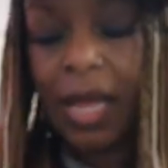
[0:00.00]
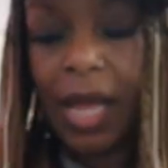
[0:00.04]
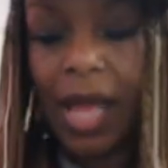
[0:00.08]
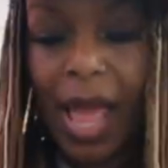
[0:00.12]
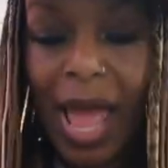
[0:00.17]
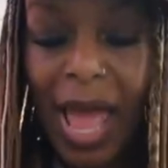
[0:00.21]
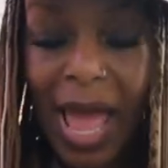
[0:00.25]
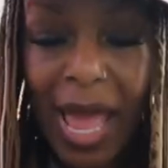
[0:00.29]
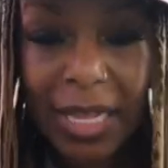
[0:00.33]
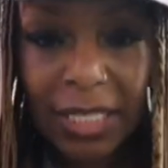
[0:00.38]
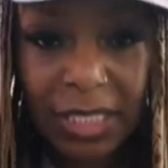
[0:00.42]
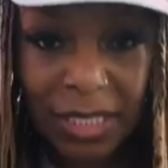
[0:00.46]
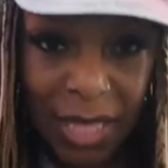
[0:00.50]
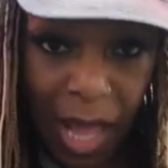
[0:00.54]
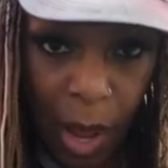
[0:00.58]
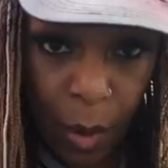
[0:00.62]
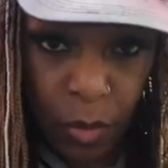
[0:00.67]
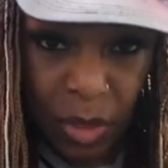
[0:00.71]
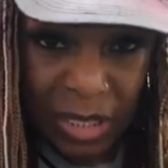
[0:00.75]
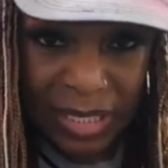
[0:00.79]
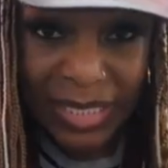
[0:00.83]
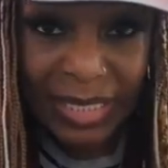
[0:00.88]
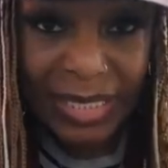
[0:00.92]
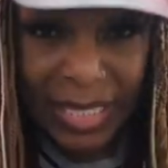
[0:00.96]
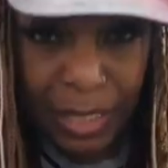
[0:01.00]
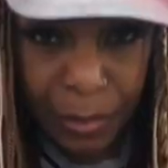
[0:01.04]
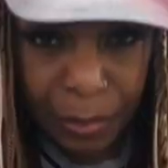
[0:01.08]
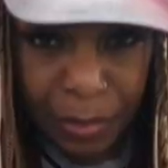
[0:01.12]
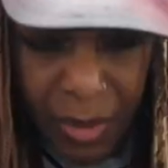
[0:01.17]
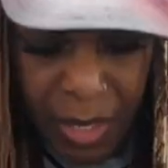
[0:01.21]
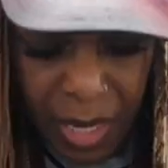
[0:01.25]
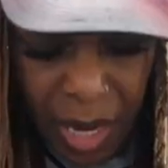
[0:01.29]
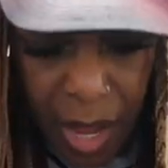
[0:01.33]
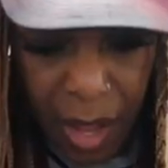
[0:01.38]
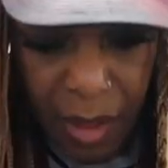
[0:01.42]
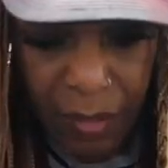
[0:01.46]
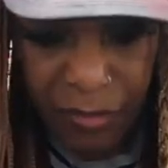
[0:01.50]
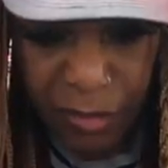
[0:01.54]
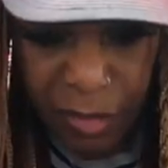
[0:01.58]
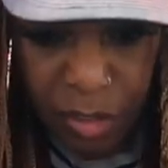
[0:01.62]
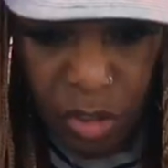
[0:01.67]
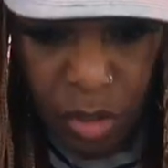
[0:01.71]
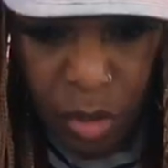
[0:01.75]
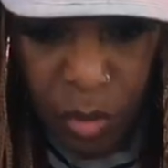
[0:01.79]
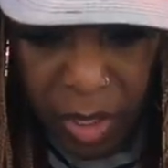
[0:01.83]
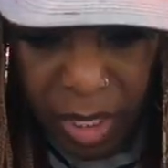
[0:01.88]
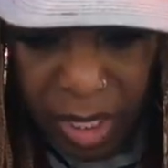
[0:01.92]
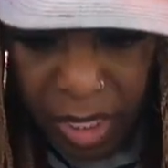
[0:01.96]
hats that were deep enough,
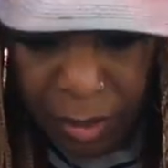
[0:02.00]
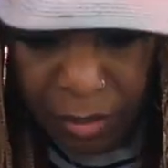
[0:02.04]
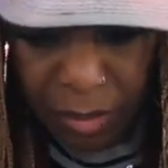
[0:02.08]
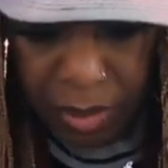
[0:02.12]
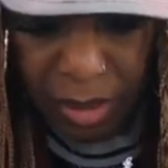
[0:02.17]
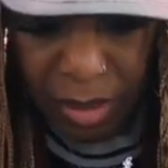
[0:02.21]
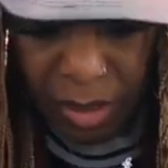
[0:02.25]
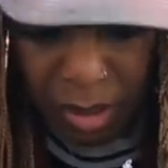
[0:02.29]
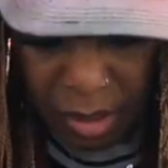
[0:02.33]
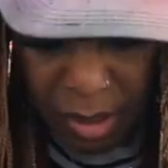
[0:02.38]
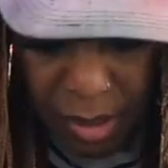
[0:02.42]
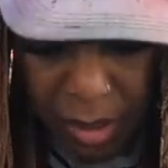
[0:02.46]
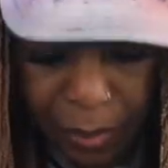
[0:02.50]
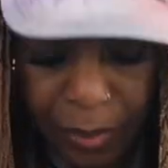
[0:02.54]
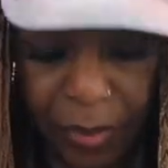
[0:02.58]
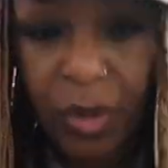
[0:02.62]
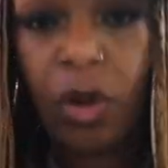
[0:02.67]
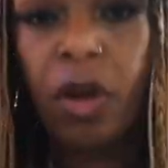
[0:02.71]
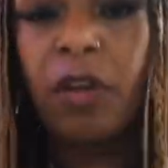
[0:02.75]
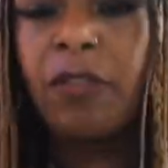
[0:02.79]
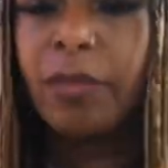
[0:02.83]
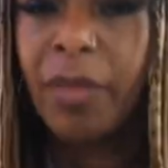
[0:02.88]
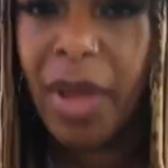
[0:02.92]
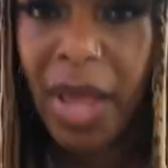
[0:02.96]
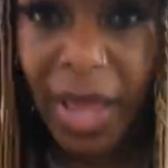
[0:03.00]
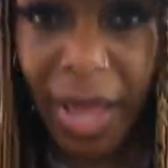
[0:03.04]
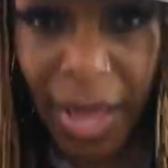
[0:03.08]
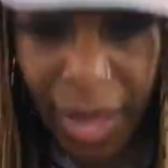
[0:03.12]
so it keeps slipping off my